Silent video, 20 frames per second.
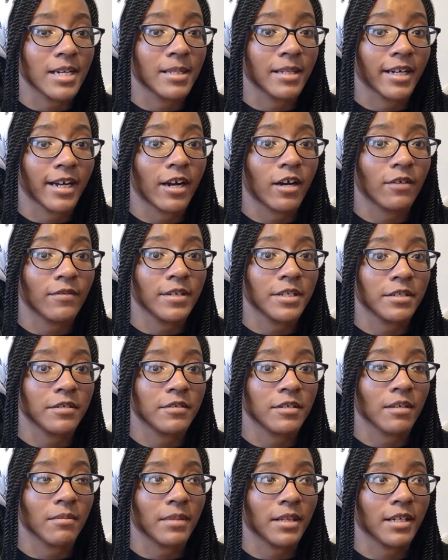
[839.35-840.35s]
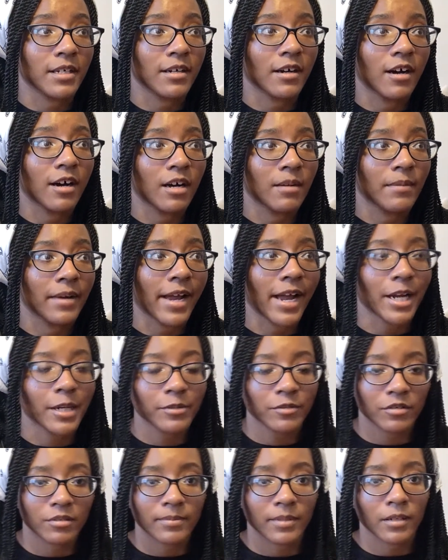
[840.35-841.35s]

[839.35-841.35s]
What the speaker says: and I always do something on my actual